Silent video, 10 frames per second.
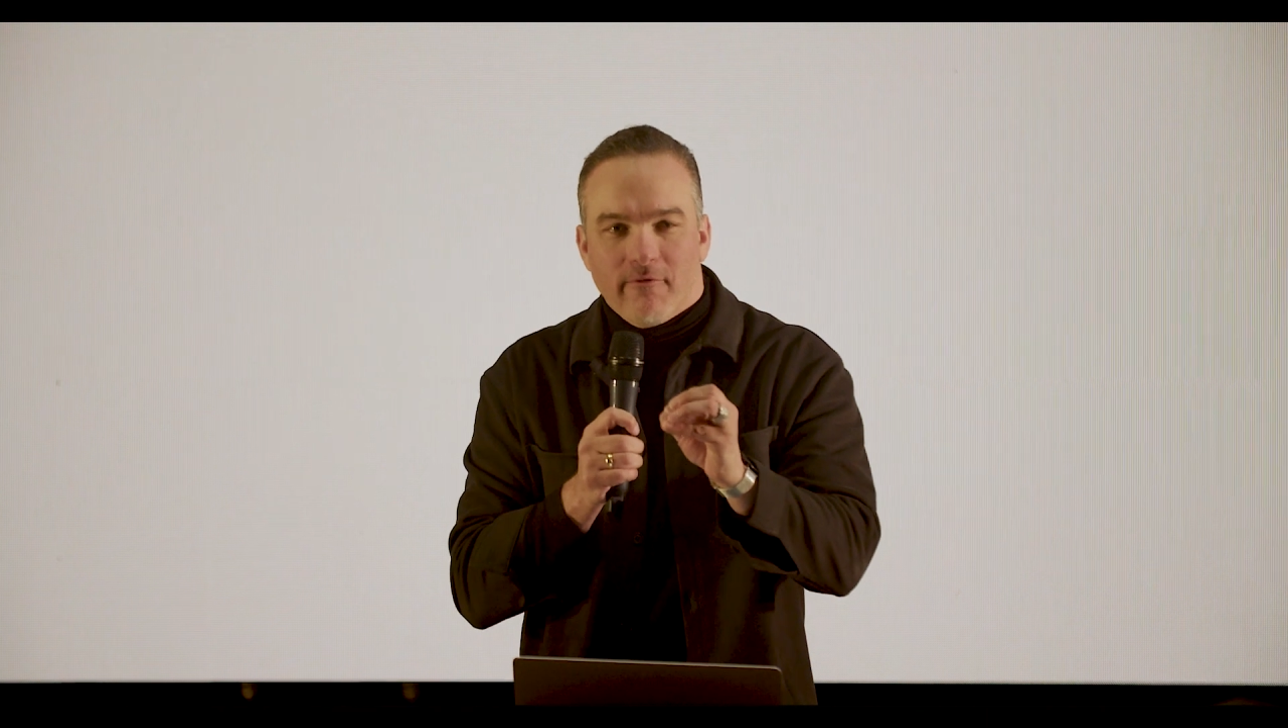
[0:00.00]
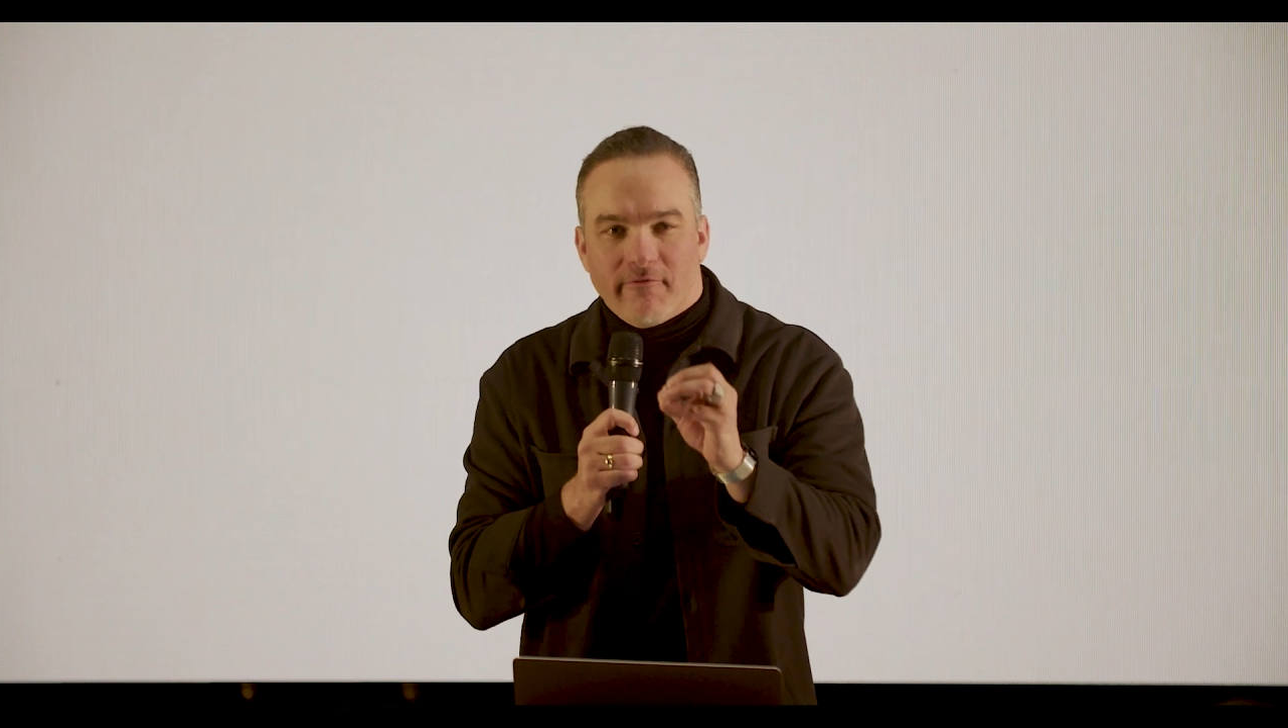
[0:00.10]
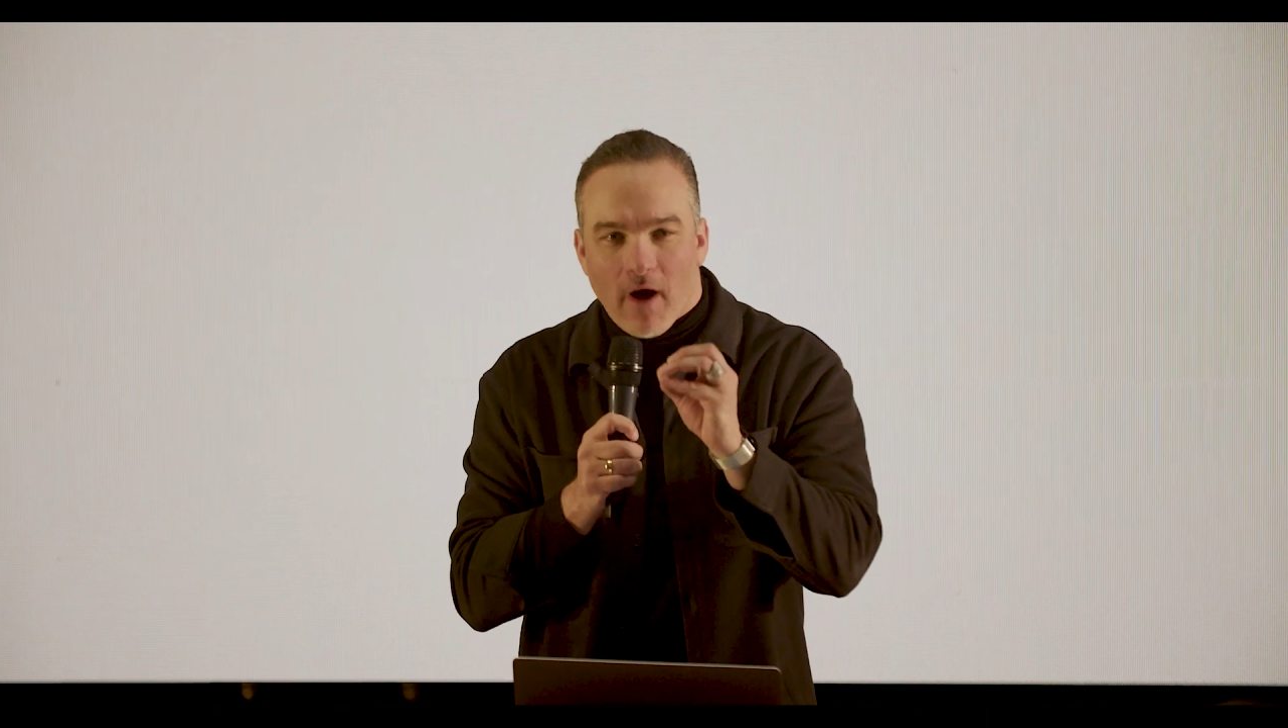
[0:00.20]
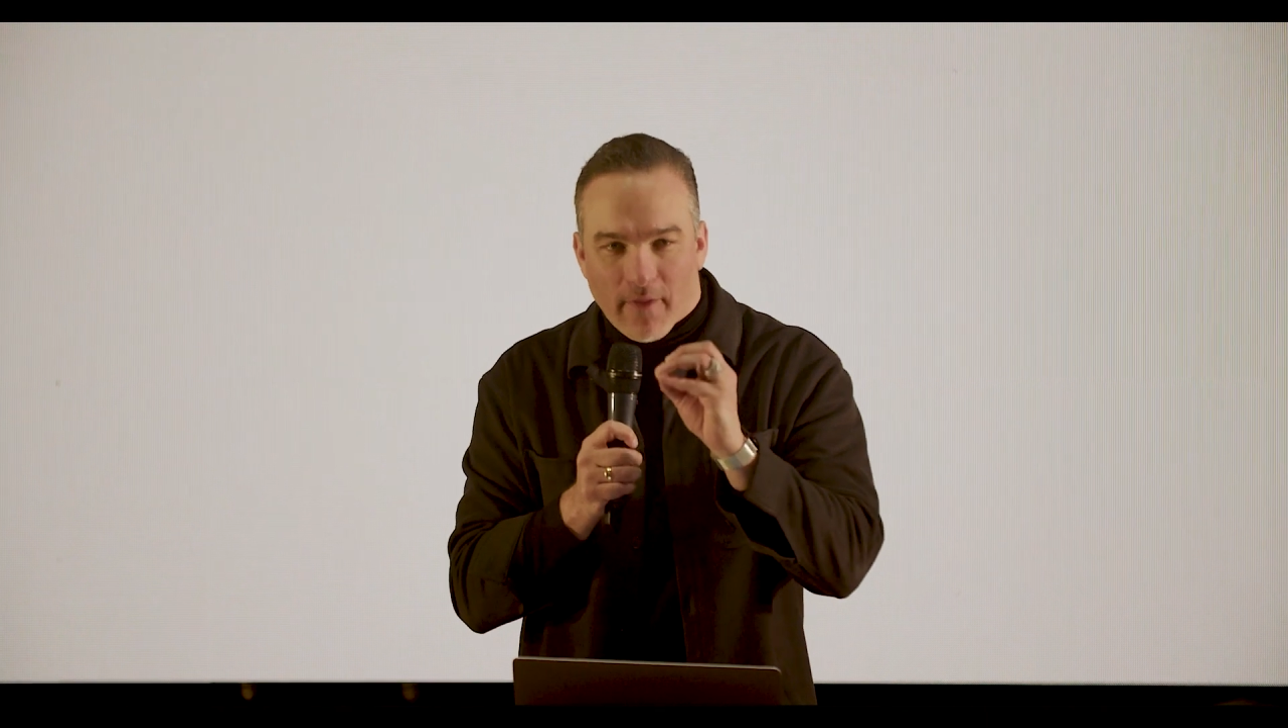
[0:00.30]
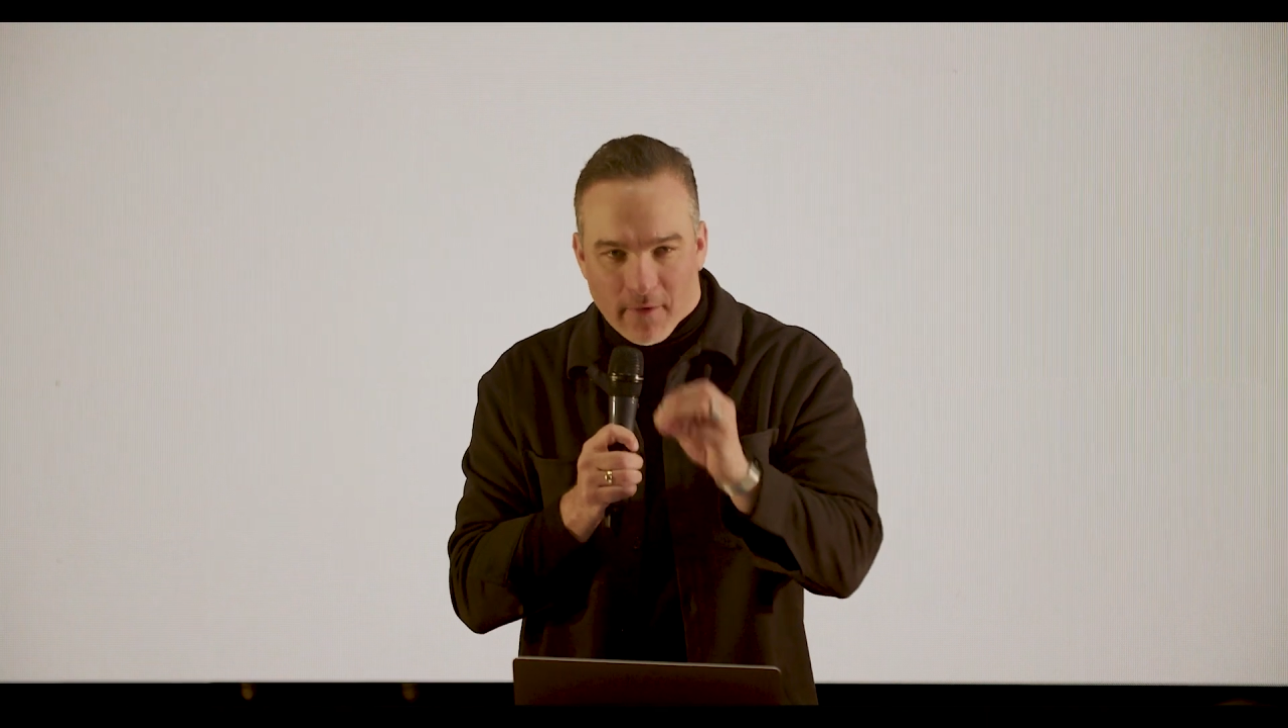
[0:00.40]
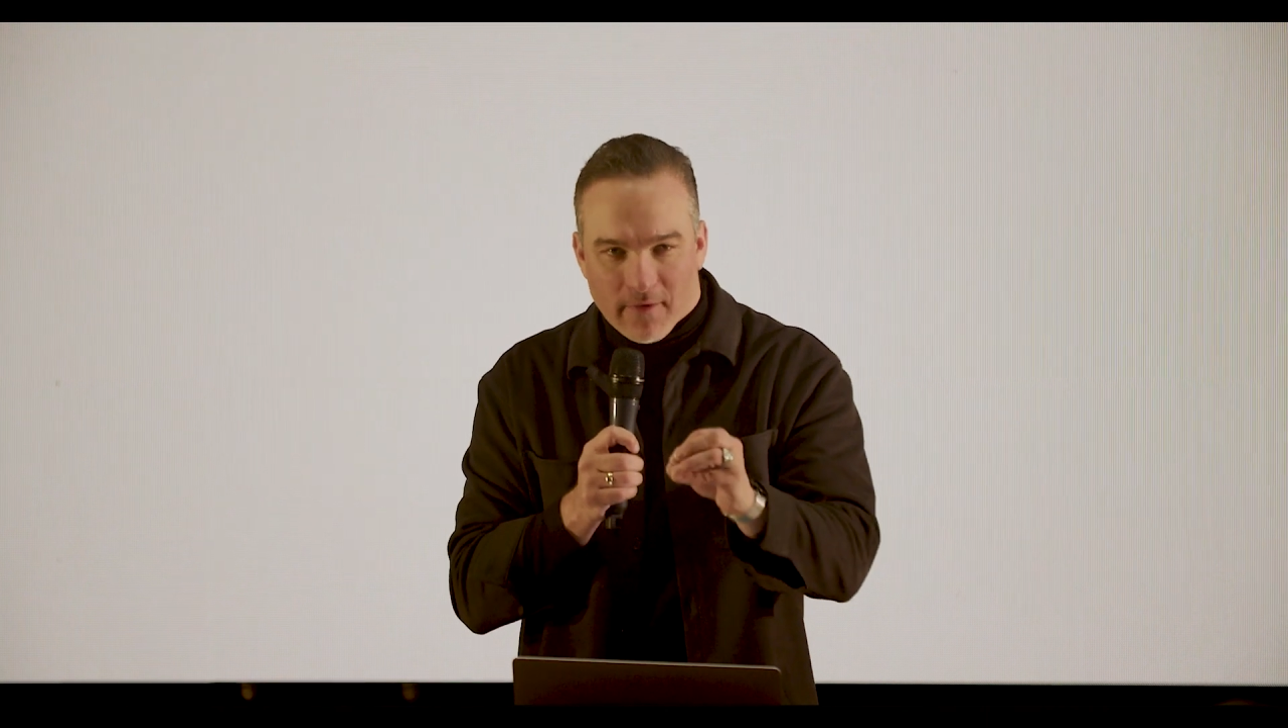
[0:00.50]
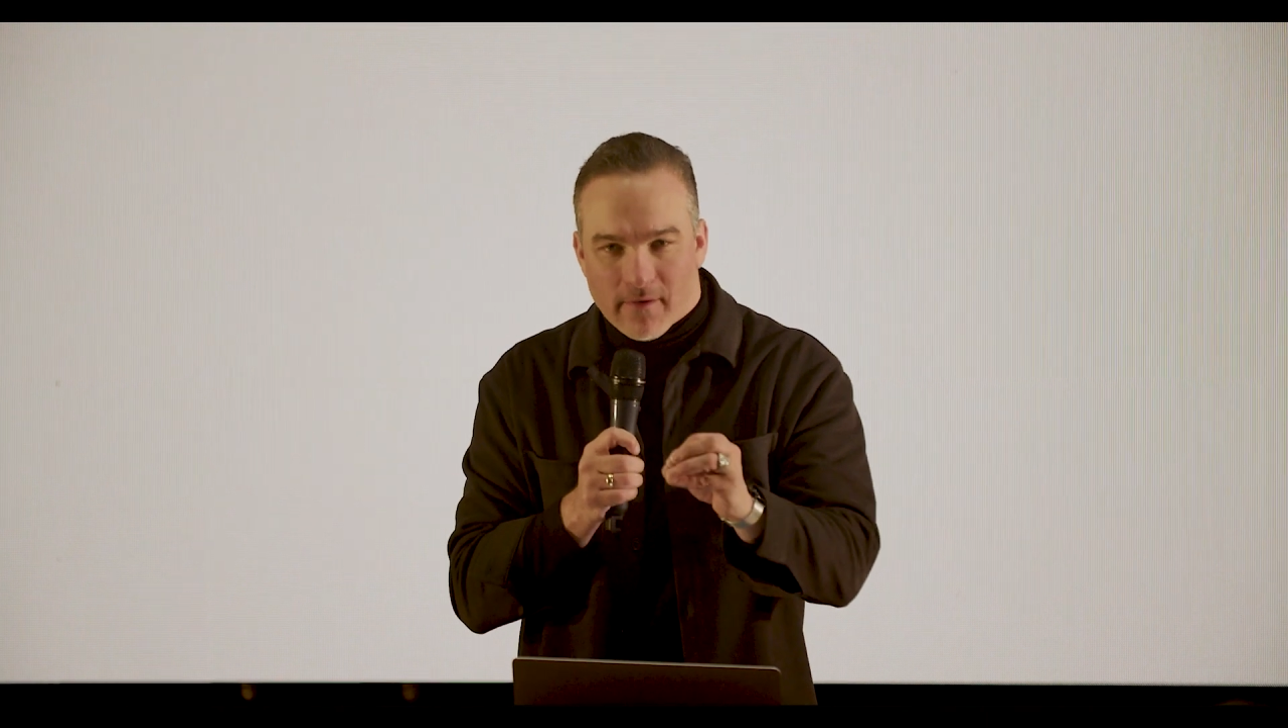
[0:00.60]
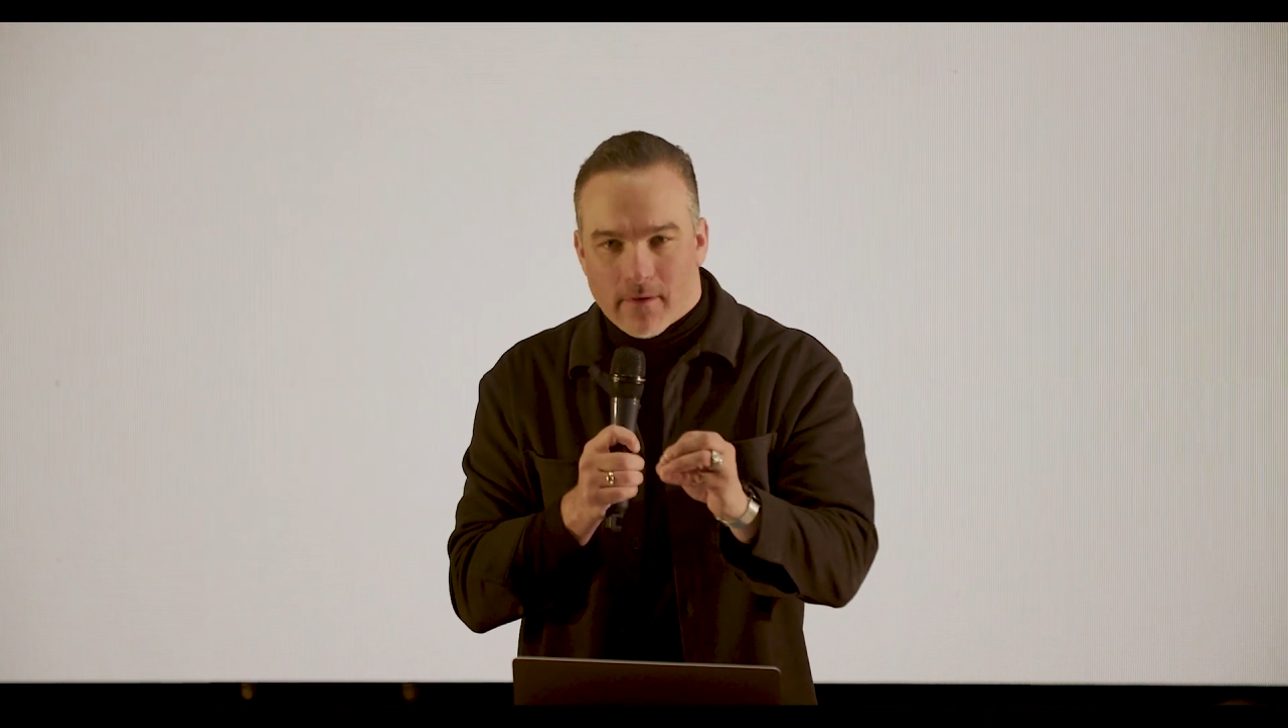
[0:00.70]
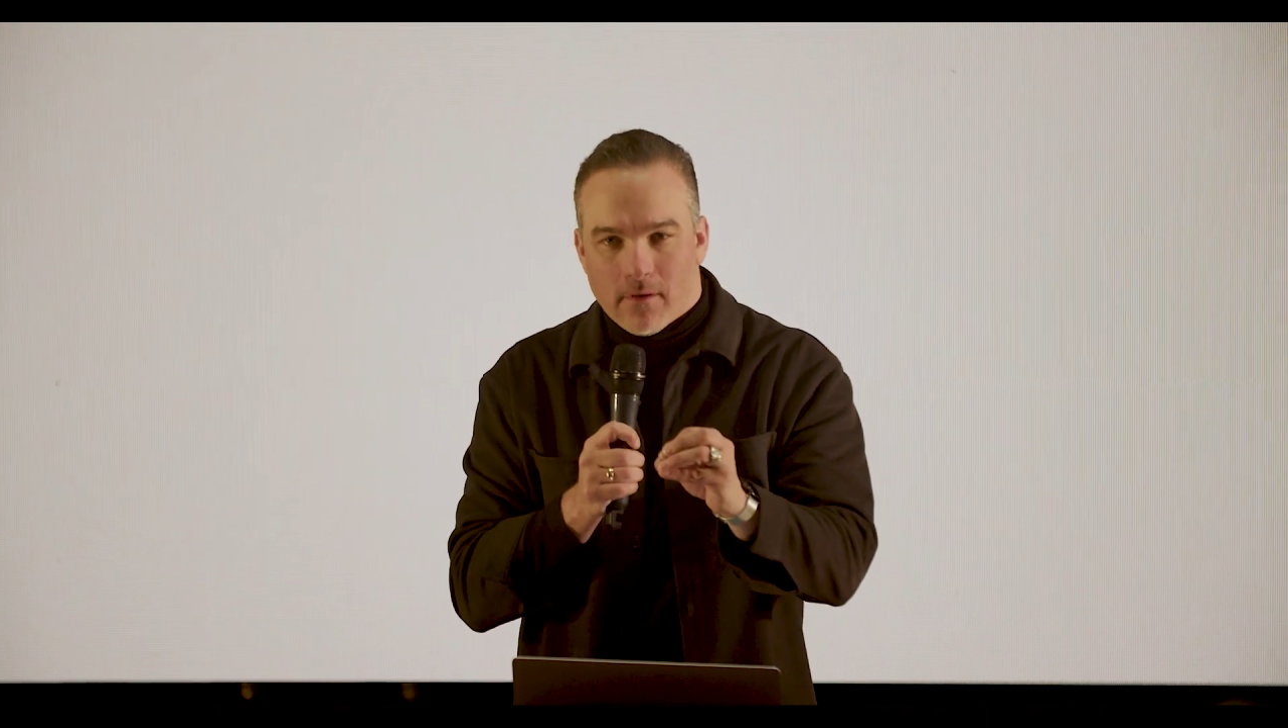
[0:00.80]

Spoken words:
Father.